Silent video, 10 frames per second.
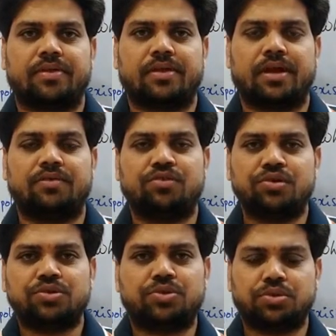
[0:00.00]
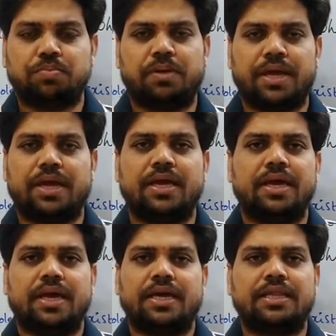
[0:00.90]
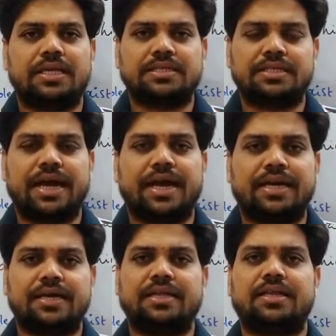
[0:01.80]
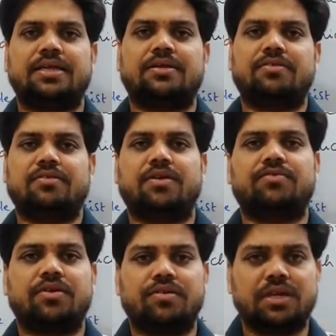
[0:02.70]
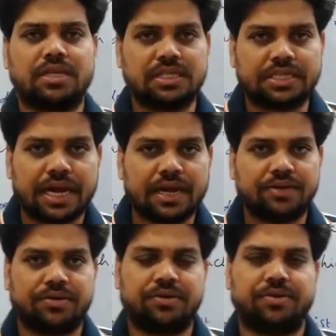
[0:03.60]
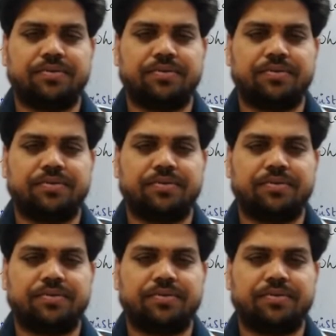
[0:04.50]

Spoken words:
right? We used to play in the sand when we were in the childhood